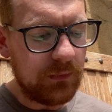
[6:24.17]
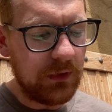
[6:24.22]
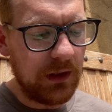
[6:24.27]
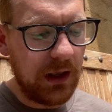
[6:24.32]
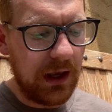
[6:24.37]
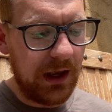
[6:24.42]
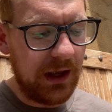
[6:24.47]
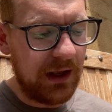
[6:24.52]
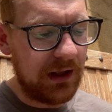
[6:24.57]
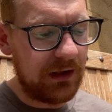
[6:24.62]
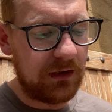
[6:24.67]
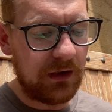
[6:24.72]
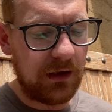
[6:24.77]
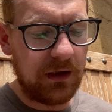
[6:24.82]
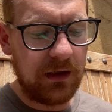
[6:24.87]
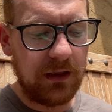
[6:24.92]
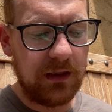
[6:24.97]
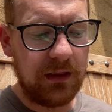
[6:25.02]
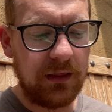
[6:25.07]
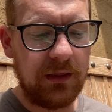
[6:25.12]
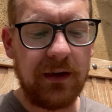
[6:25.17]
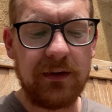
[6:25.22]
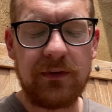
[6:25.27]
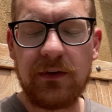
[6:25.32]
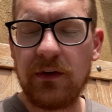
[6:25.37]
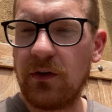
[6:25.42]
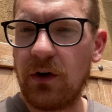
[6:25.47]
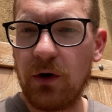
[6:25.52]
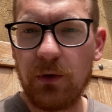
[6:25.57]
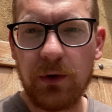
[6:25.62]
And this
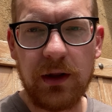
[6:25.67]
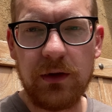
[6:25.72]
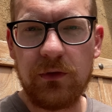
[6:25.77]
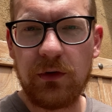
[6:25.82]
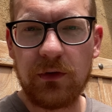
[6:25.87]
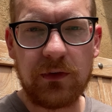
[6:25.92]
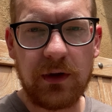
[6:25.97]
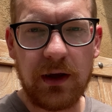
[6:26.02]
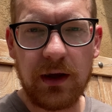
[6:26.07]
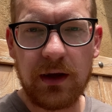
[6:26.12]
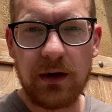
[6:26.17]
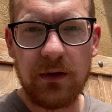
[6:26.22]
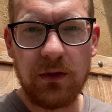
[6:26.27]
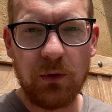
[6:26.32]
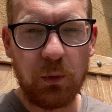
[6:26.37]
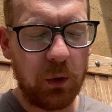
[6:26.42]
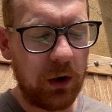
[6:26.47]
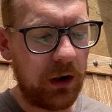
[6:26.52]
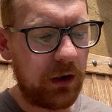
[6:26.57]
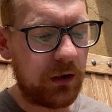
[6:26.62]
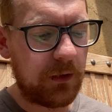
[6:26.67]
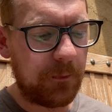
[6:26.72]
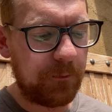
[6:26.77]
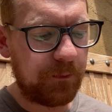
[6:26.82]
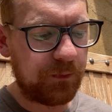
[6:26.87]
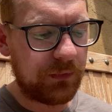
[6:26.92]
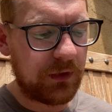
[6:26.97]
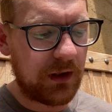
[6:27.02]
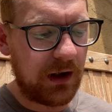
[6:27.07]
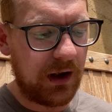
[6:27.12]
is already just taking the work
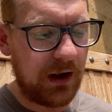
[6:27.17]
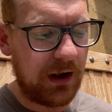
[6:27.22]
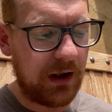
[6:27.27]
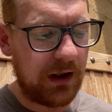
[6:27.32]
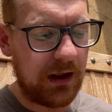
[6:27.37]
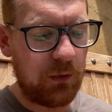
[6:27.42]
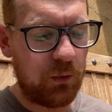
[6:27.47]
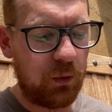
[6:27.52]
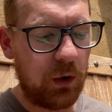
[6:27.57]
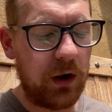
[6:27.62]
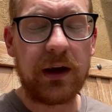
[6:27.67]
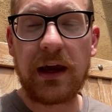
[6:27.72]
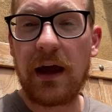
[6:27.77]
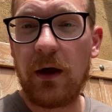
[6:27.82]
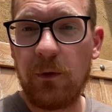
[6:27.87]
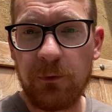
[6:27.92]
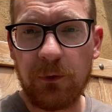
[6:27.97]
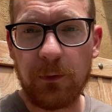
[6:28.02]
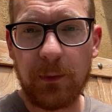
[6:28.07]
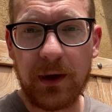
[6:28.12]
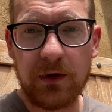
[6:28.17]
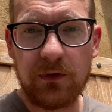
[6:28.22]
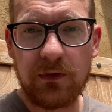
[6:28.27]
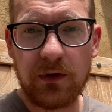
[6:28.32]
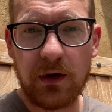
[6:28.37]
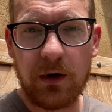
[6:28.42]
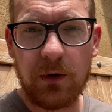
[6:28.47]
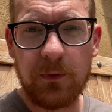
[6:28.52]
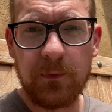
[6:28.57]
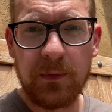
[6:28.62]
out for me,
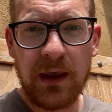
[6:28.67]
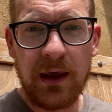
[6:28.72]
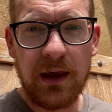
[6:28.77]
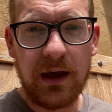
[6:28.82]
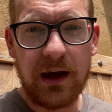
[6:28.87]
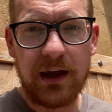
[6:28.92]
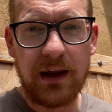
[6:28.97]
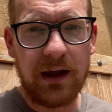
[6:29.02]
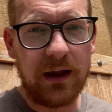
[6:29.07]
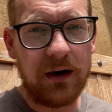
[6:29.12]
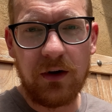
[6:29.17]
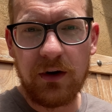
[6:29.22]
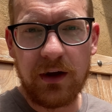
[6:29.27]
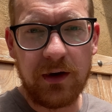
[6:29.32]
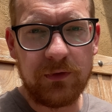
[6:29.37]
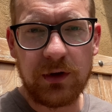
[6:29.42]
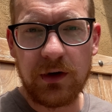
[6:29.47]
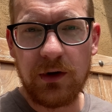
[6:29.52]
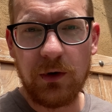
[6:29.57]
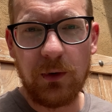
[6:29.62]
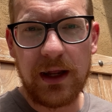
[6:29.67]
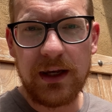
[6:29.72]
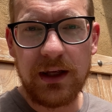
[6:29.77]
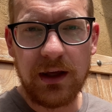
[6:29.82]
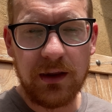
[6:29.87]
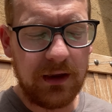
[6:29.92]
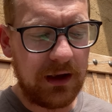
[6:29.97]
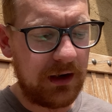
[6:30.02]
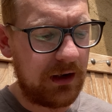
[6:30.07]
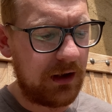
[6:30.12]
so I don't have to do any
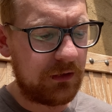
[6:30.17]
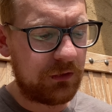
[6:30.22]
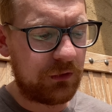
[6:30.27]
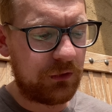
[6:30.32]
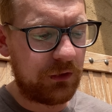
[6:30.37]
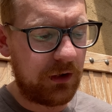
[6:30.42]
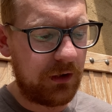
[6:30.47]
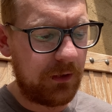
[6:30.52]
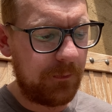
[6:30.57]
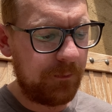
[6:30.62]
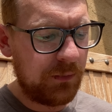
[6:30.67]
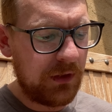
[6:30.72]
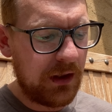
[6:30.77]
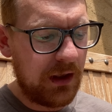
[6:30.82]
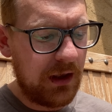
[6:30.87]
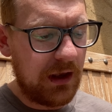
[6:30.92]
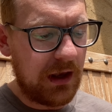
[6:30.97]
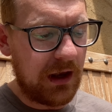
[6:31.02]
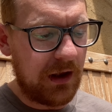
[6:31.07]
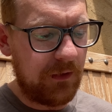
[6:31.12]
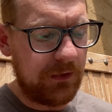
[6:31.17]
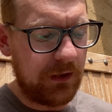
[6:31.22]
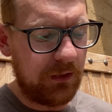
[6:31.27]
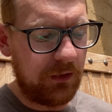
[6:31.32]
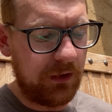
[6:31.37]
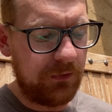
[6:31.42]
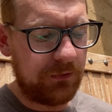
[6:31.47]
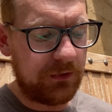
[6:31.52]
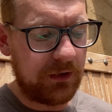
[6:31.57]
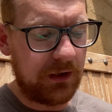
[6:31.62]
of that extra heavy
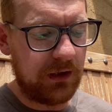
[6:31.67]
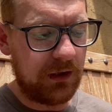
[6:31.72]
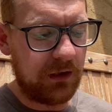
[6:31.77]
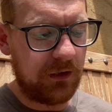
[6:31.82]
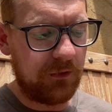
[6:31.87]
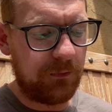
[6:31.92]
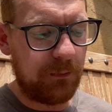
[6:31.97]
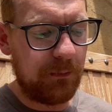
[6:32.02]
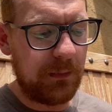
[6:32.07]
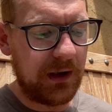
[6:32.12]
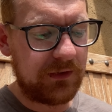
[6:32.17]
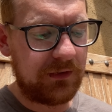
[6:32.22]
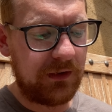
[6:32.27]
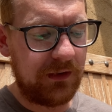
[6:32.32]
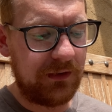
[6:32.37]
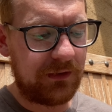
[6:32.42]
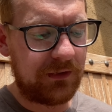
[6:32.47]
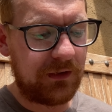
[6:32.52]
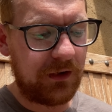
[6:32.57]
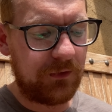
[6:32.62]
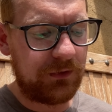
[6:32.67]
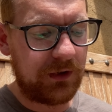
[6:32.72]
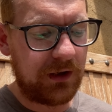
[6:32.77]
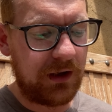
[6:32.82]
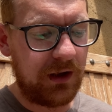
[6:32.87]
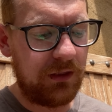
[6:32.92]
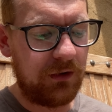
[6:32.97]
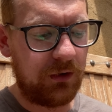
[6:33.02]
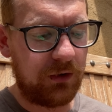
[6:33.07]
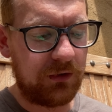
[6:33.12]
lifting of mixing stuff
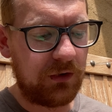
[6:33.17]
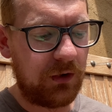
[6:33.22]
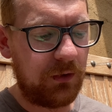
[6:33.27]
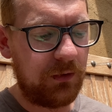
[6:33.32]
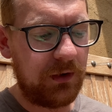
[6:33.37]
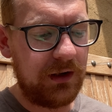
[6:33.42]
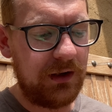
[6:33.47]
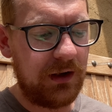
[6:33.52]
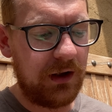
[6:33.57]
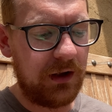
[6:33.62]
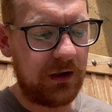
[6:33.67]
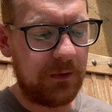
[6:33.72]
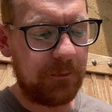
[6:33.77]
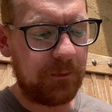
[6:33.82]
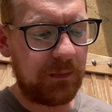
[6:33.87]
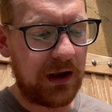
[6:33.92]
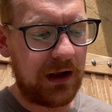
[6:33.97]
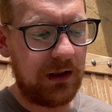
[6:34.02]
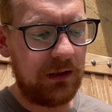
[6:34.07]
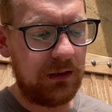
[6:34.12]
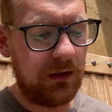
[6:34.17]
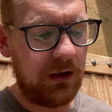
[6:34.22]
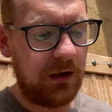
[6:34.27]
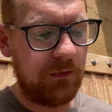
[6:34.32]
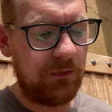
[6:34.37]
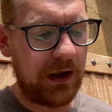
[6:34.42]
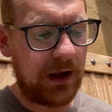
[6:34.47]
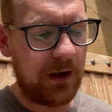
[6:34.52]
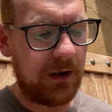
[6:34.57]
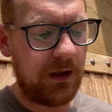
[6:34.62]
together. It's already done. I love
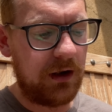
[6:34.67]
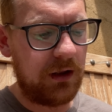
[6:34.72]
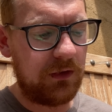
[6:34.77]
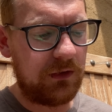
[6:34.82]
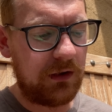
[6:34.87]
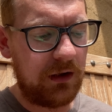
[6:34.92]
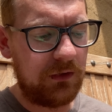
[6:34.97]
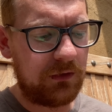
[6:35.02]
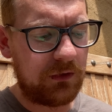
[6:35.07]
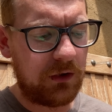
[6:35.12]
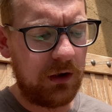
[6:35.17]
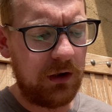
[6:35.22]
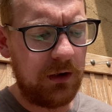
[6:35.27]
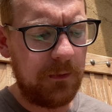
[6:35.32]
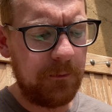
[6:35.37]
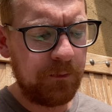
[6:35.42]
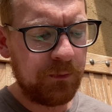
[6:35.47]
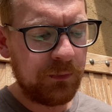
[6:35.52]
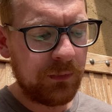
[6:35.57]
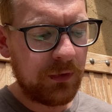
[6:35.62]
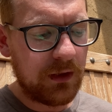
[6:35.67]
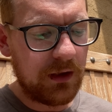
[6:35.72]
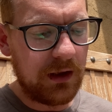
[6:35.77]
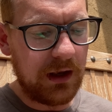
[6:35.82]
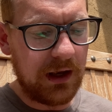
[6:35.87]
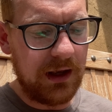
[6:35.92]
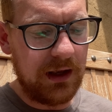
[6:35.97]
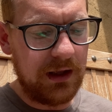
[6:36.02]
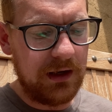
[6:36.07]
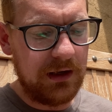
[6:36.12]
that, and it tastes good.
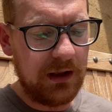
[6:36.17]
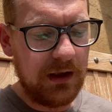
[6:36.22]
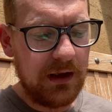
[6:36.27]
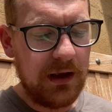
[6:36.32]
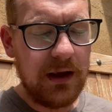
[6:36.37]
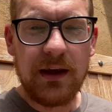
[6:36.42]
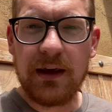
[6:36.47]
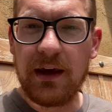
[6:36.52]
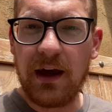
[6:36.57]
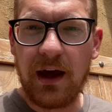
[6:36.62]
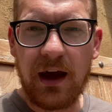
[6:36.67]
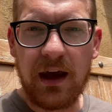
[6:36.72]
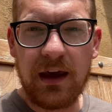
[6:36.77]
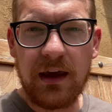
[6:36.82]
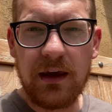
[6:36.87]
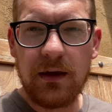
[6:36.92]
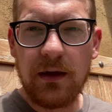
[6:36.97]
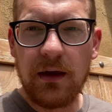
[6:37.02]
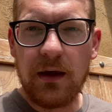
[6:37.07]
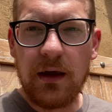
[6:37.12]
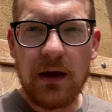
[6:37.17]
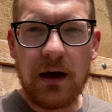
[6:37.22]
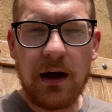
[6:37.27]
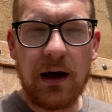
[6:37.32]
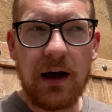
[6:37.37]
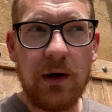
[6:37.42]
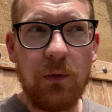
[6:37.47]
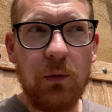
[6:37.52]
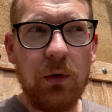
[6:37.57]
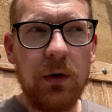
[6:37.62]
And yeah,
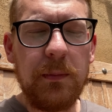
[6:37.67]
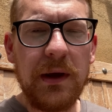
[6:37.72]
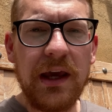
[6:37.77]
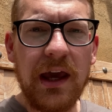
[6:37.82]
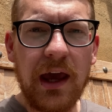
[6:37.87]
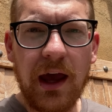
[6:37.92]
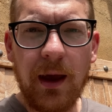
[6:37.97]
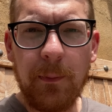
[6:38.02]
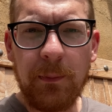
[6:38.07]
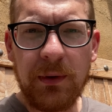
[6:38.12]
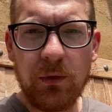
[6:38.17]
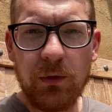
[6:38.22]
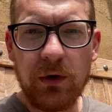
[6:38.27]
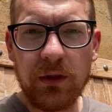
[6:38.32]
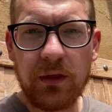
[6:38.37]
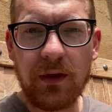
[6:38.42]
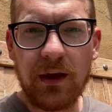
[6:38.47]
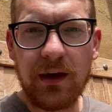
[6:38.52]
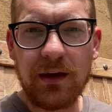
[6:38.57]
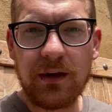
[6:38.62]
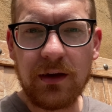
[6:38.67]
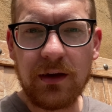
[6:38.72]
I would be happy with a